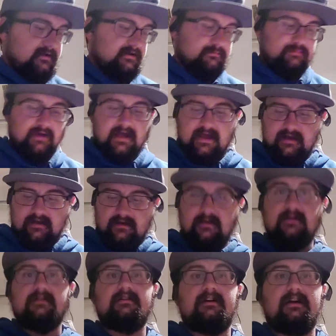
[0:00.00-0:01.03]
bag.
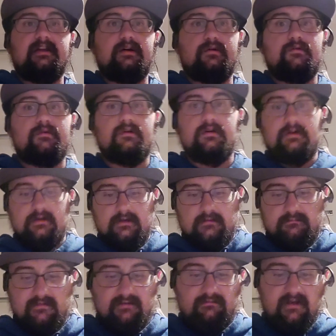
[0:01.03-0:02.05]
I know
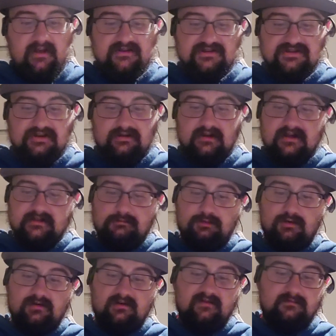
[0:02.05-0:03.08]
mid-ranges are not the
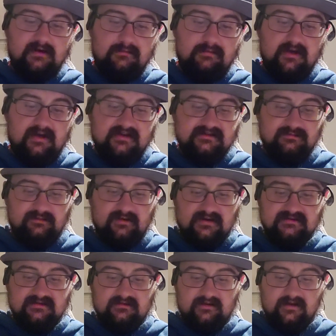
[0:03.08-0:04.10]
bulk of my bag,
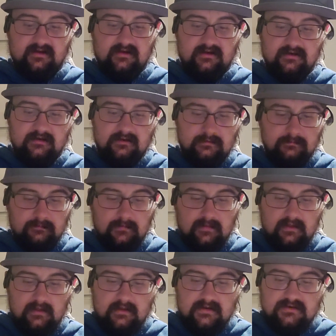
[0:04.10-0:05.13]
surprisingly.
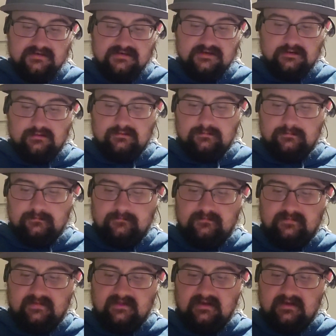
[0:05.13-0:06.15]
So
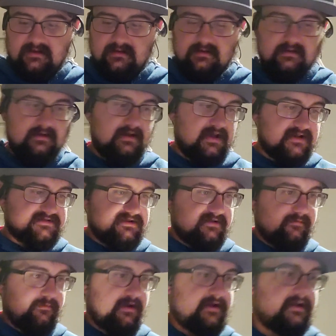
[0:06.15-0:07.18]
as
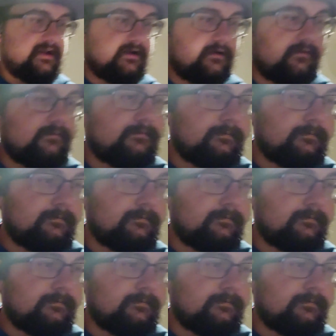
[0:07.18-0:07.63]
of right now,